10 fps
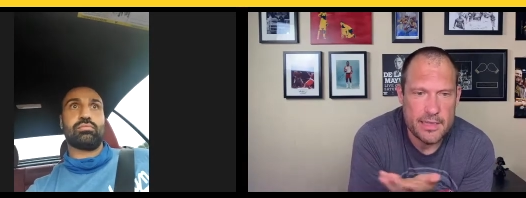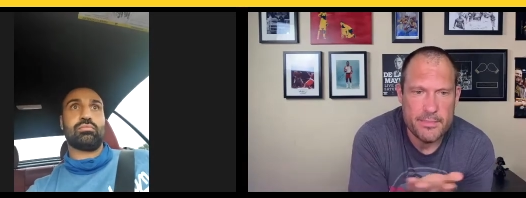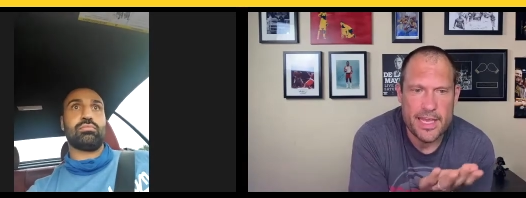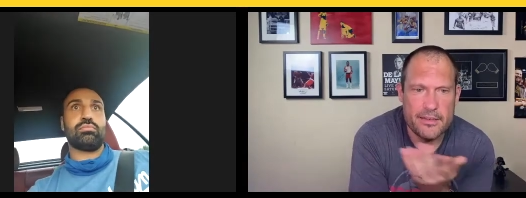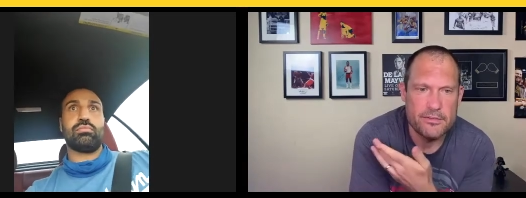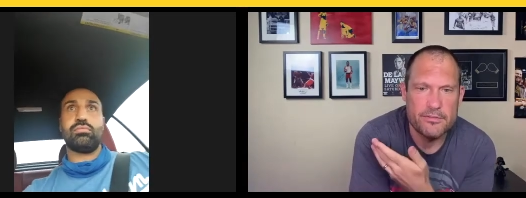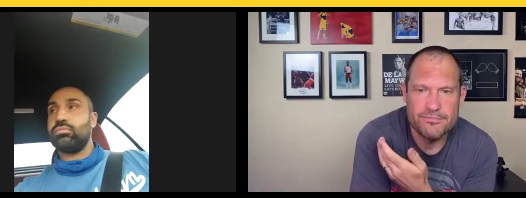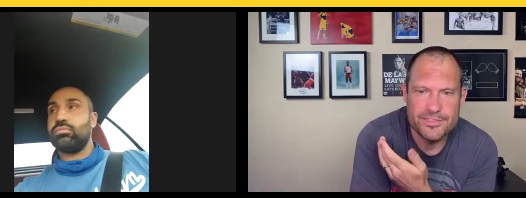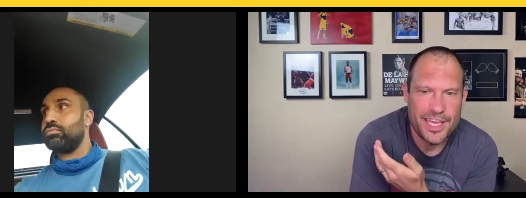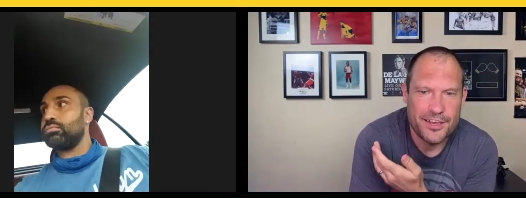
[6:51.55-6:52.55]
Speaker 1: They might do
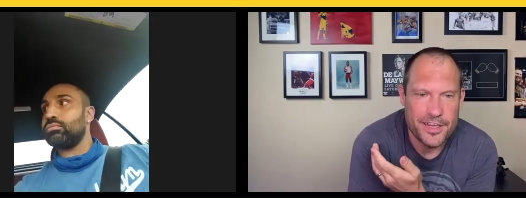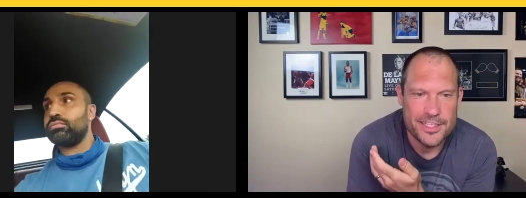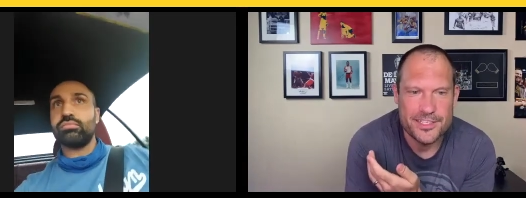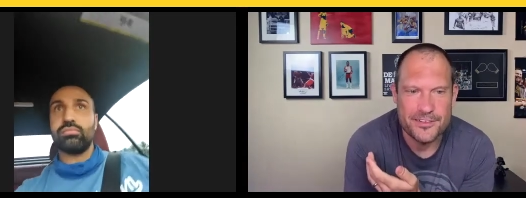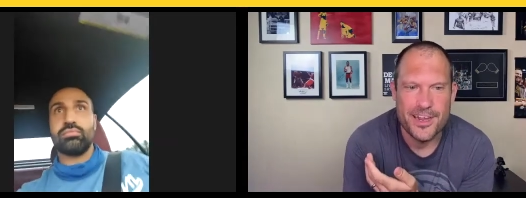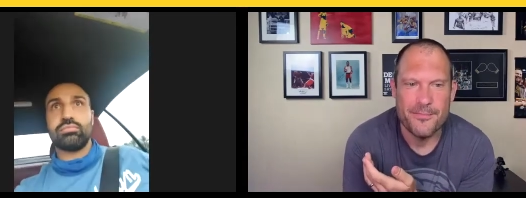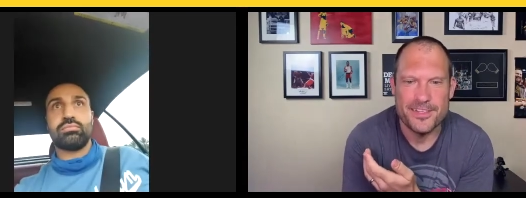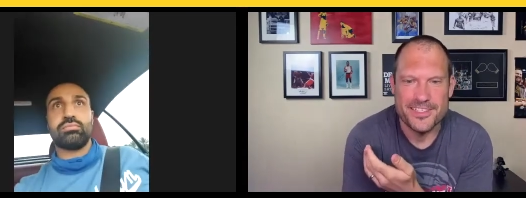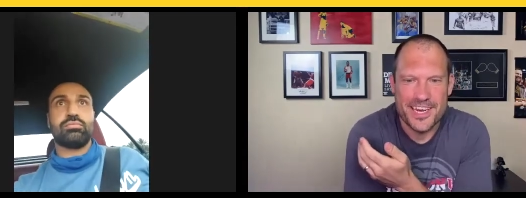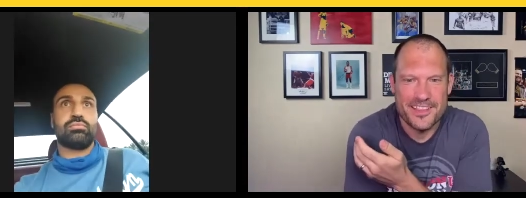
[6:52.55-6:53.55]
say crazy crap
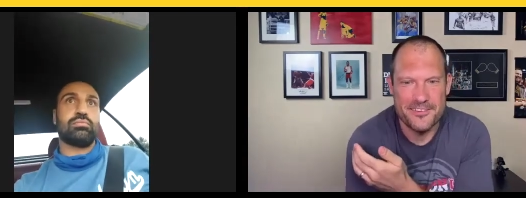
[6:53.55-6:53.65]
outside of the